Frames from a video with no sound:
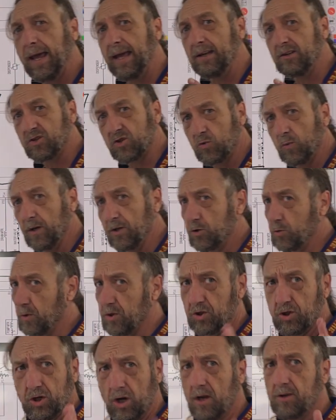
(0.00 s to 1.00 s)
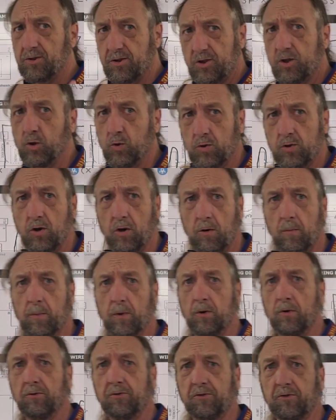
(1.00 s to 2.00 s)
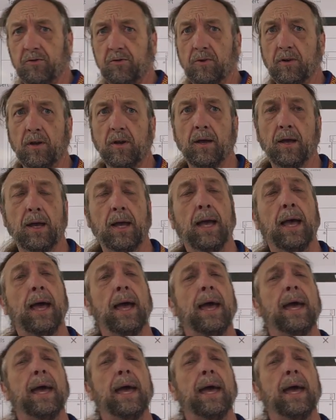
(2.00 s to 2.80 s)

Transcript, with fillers: a switch with just two terminals, Have to go.